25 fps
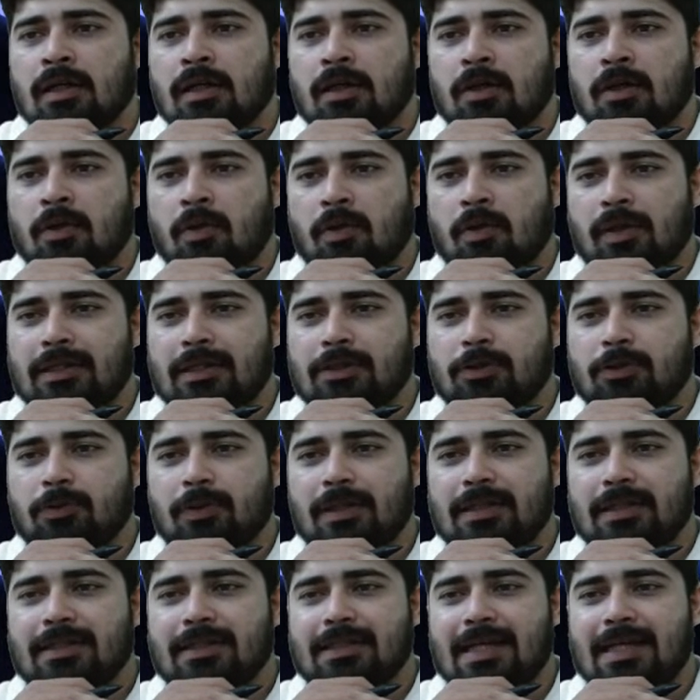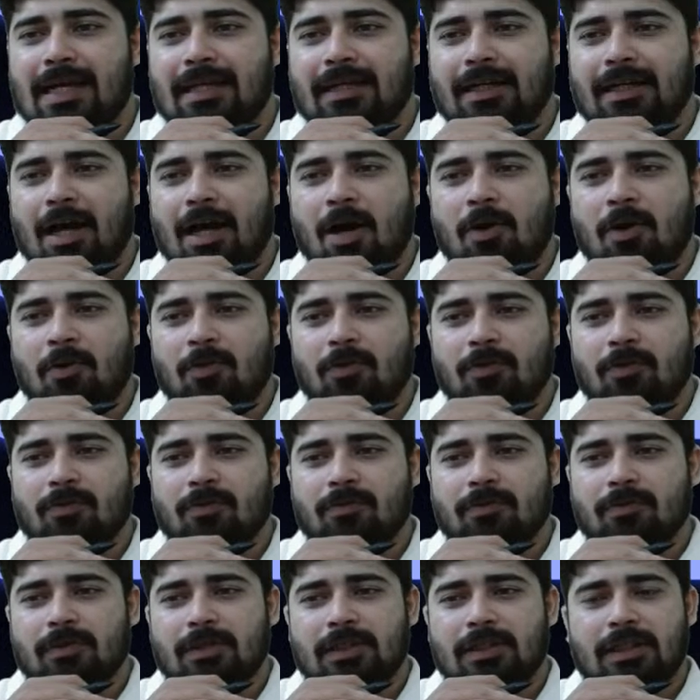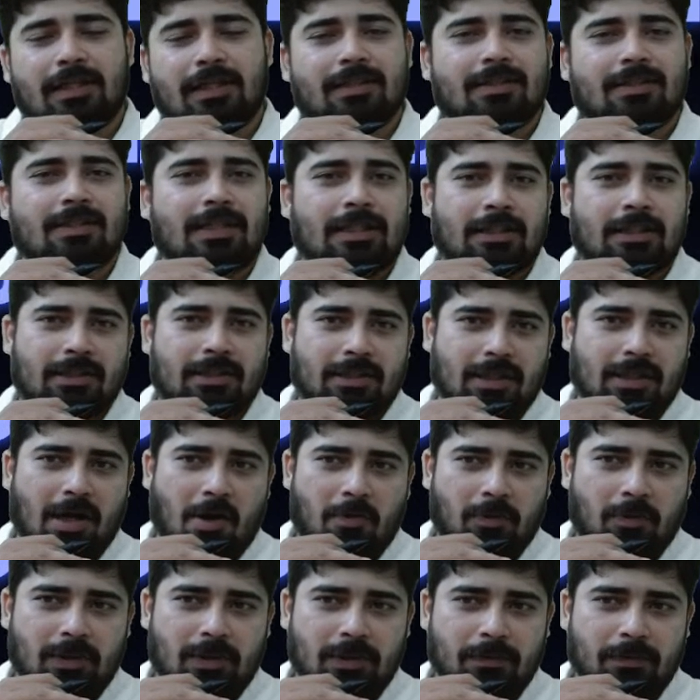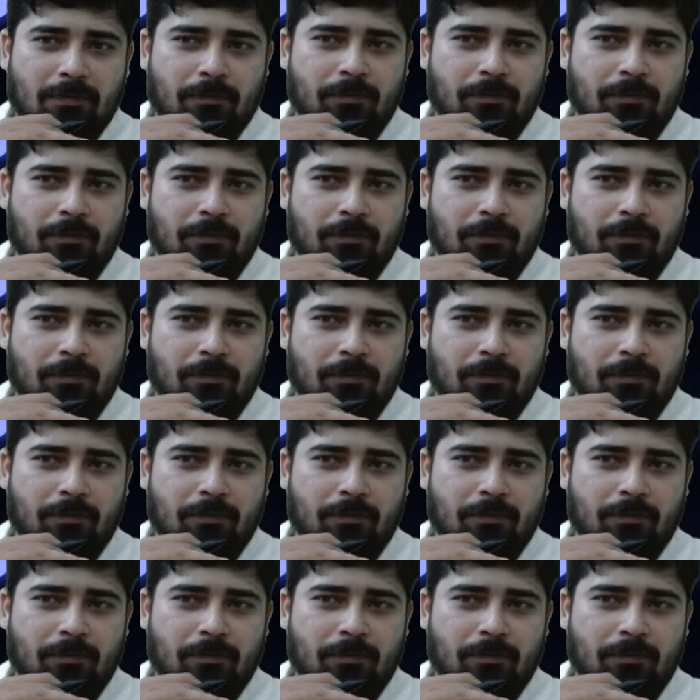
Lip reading: Okay students, and now here is the discount.